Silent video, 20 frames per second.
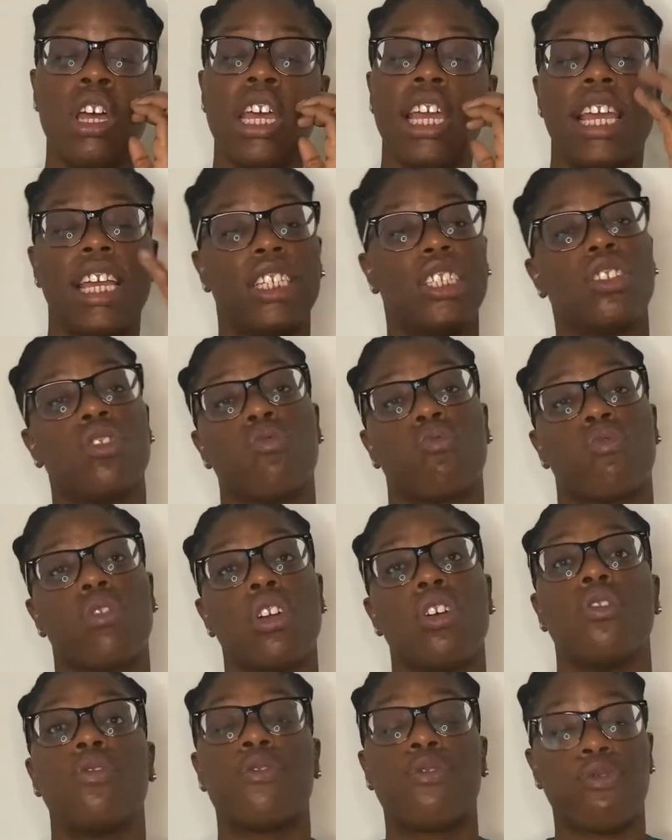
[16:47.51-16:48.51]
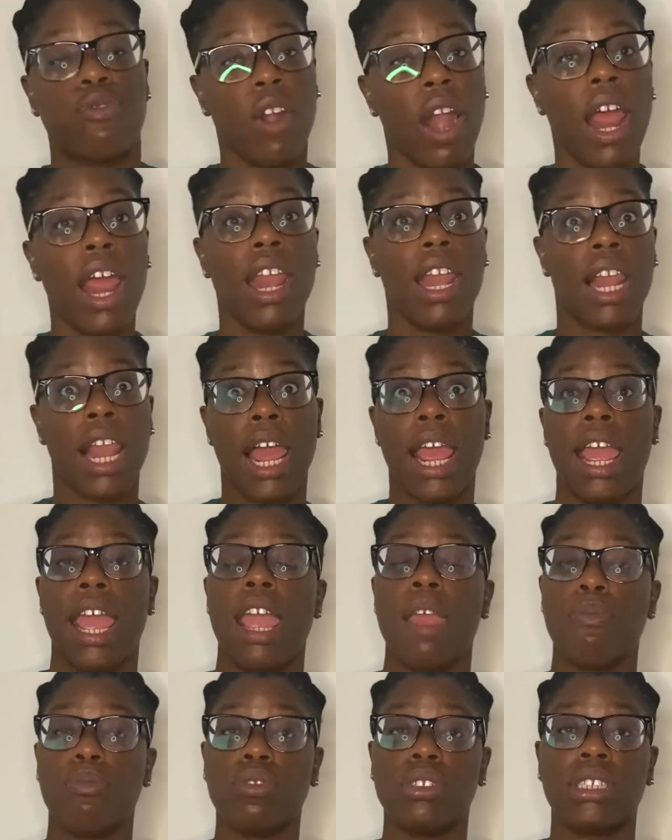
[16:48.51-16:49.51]
is a real friend. Like,
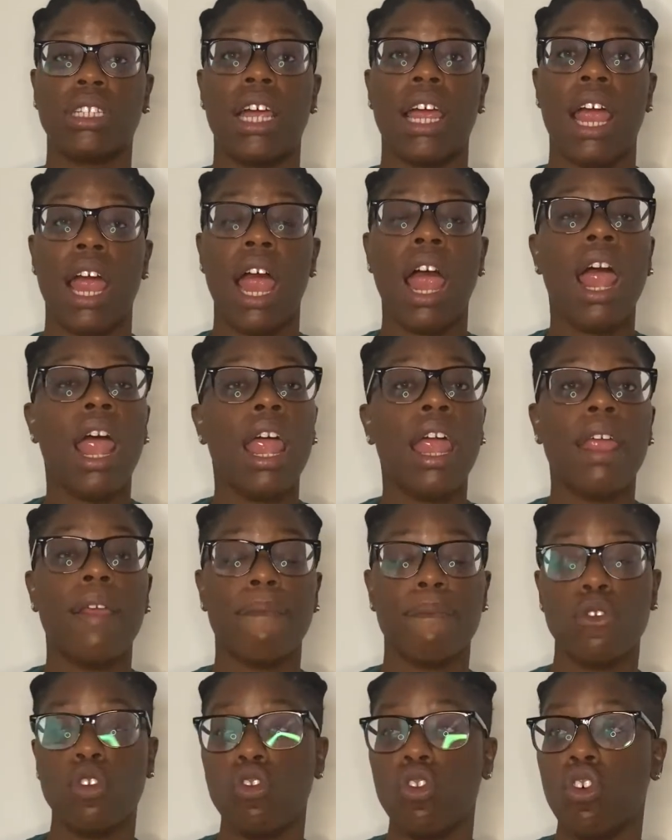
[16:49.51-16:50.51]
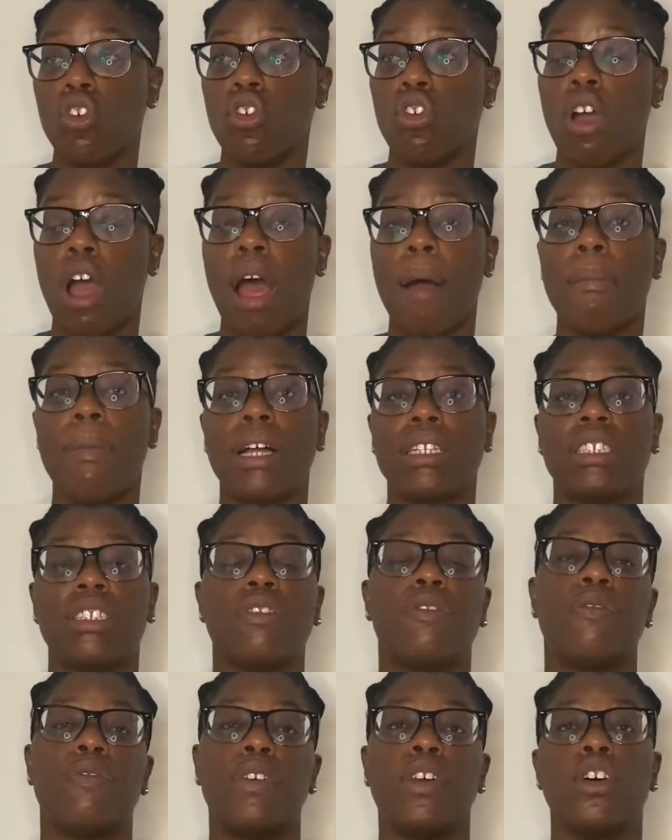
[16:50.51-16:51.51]
April's like, all right, you know, I'm about to
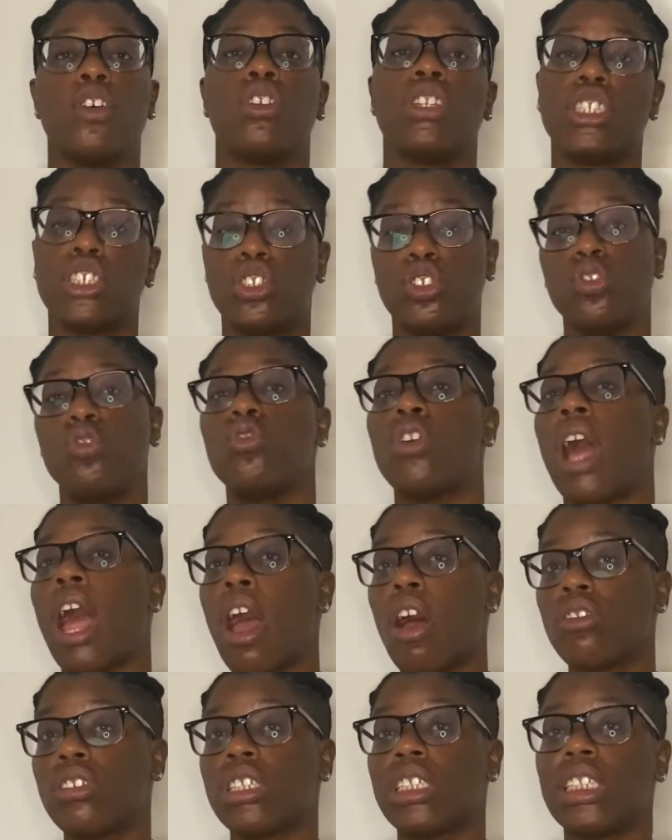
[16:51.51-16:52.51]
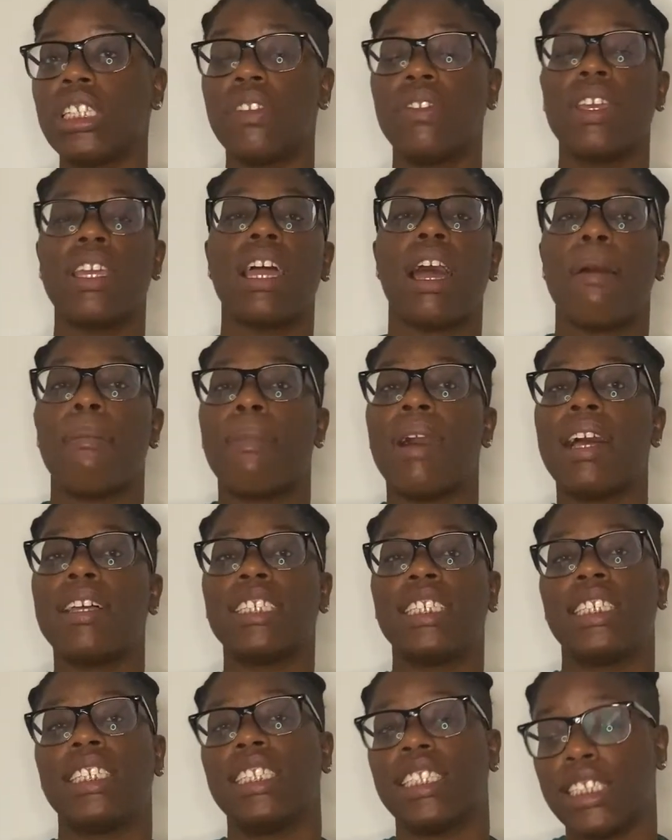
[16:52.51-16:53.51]
fill this dude out to see if he got my
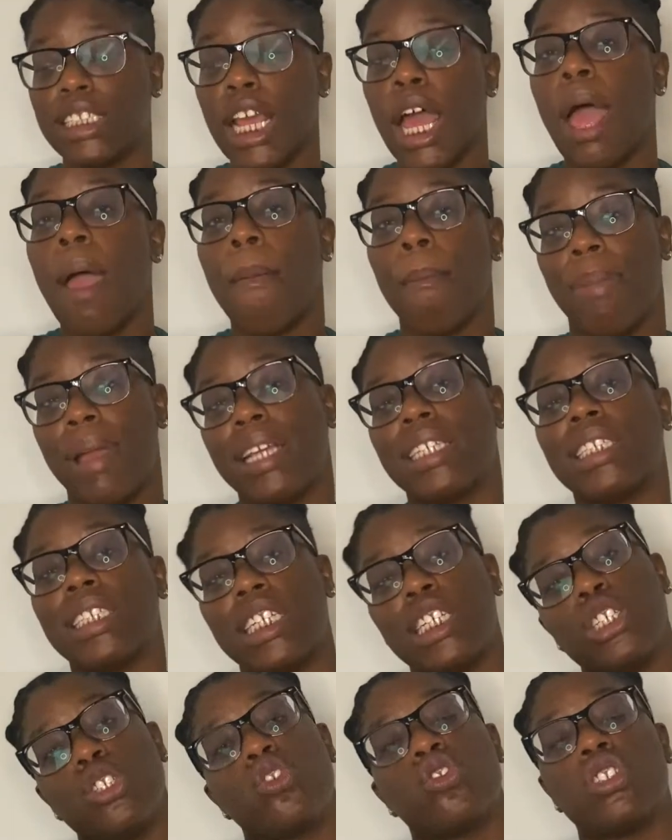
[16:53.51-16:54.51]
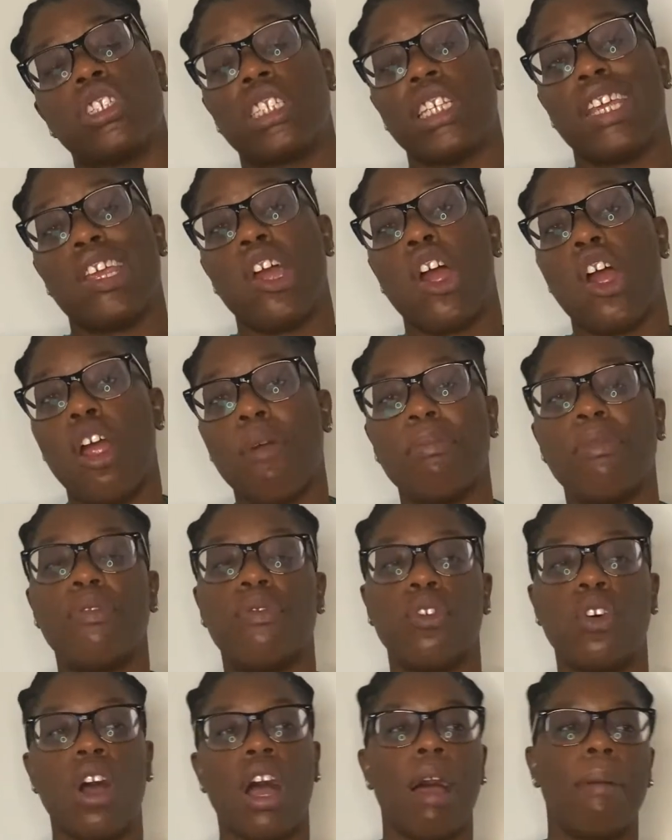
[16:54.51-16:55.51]
sis best interest in heart
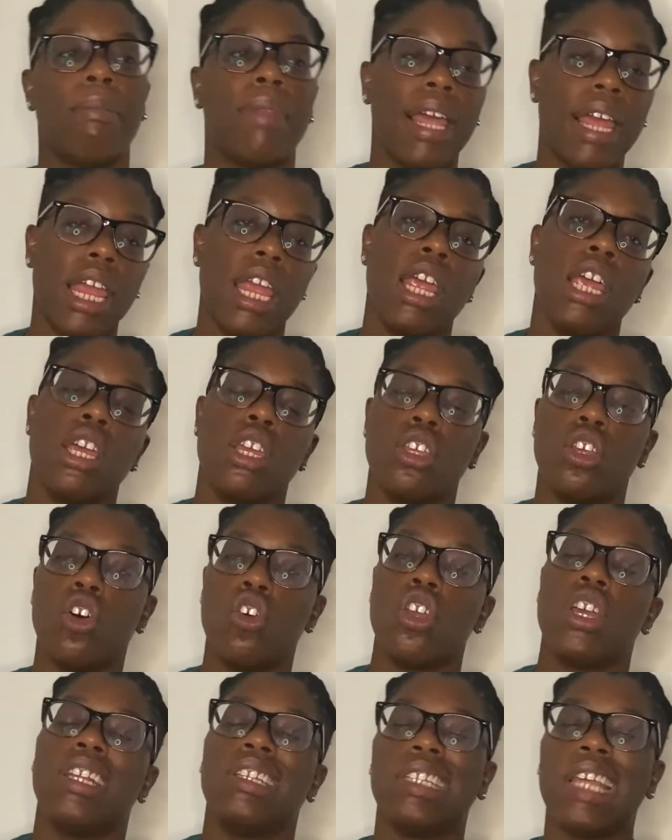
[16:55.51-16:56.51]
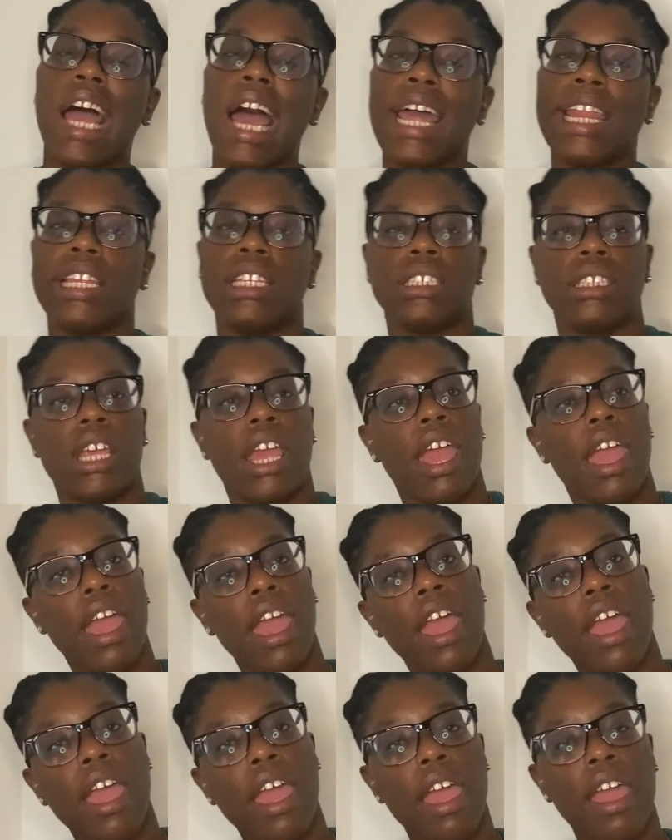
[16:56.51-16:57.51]
before. I'm like, yo, your daddy's
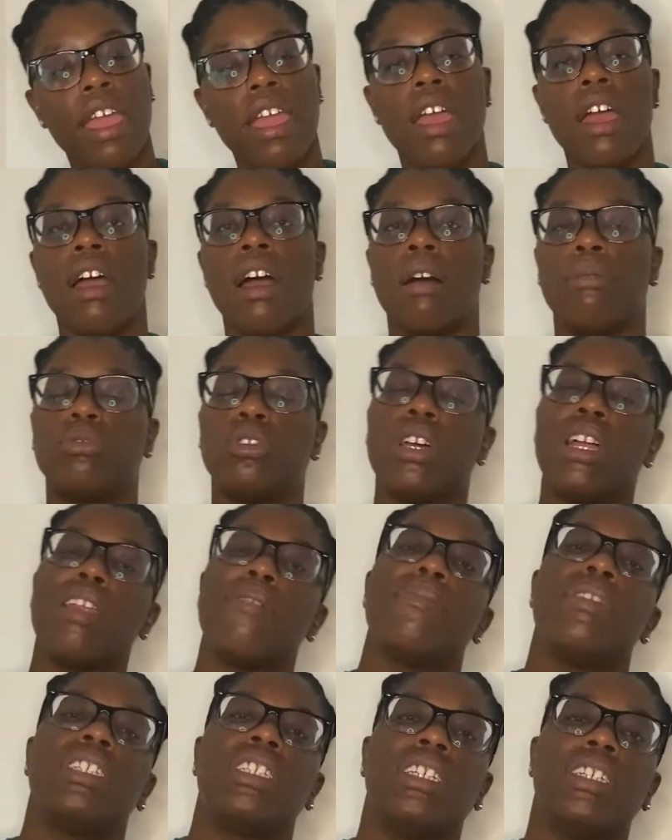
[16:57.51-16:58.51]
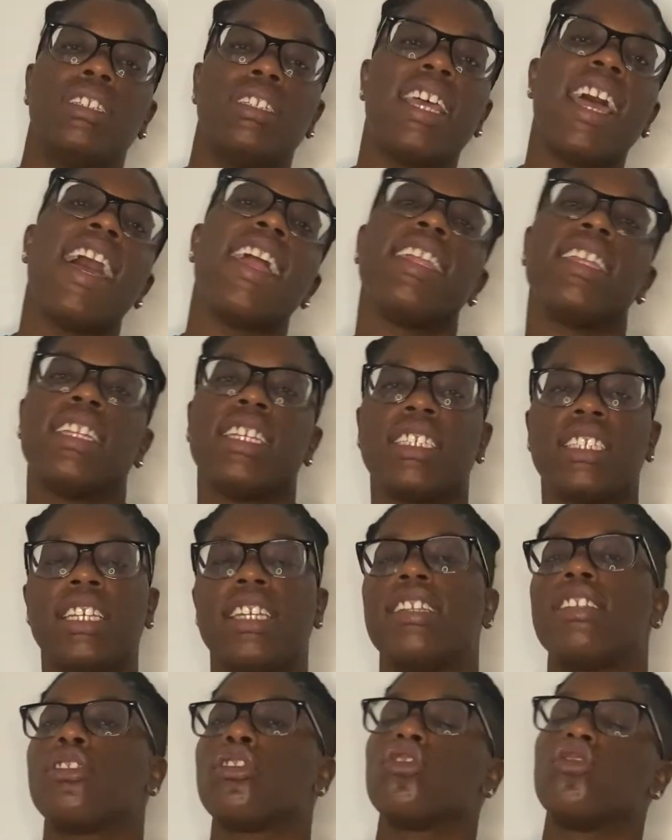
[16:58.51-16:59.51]
here. I'm trying to meet your daddy this
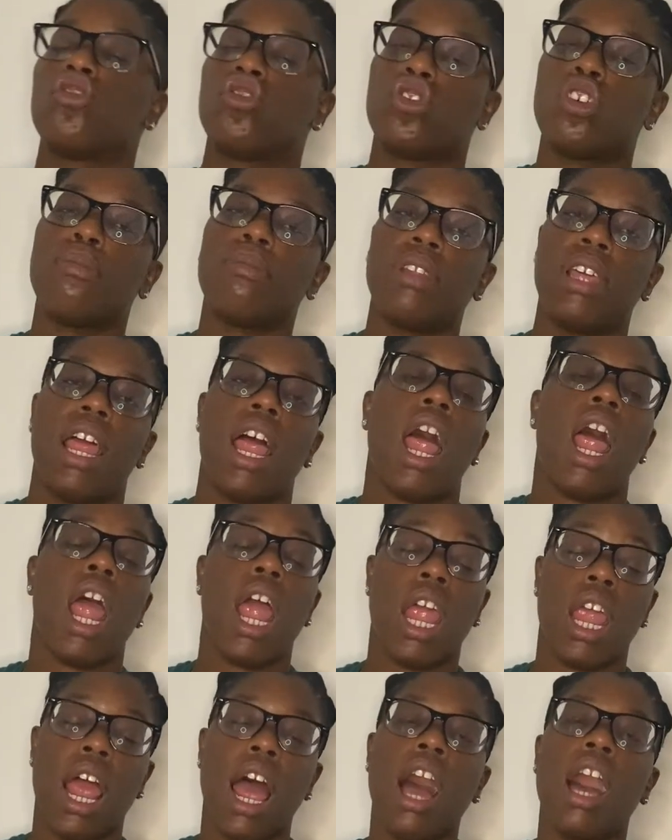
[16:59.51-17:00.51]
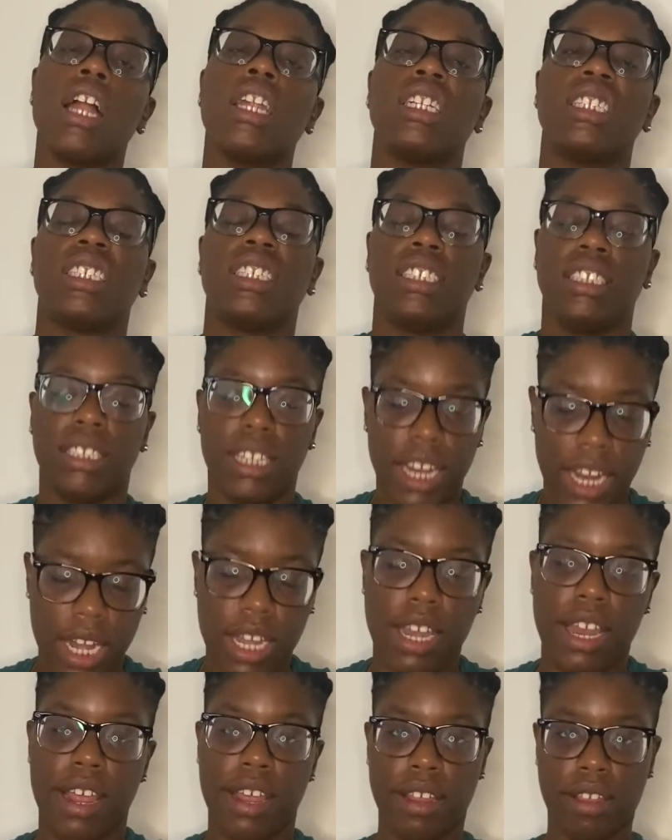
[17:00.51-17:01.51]
and the third. So I'm like, all right, I
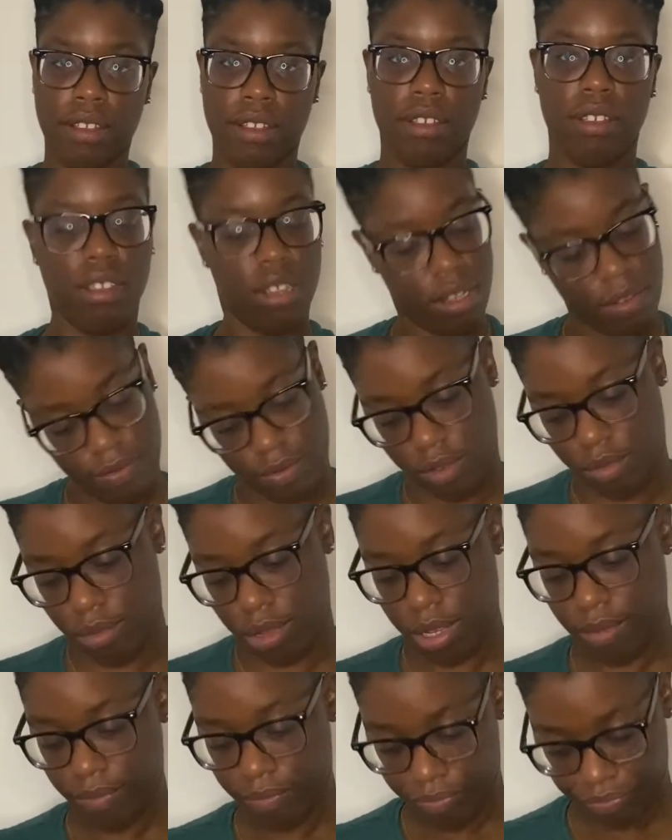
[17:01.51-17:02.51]
understand that. You feel me?